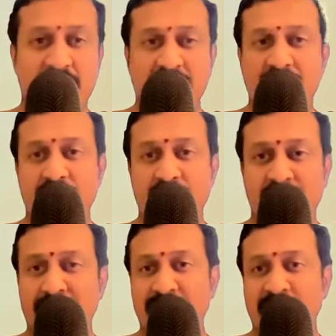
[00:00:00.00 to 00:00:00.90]
bud,
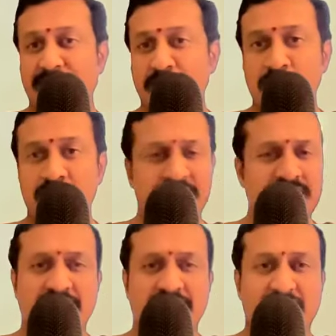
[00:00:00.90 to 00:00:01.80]
flower, fruits,
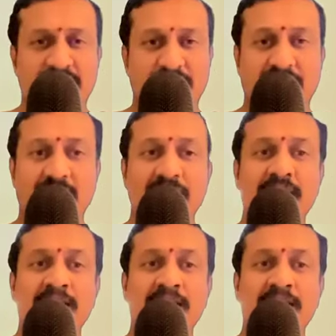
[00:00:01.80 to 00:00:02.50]
etc., etc.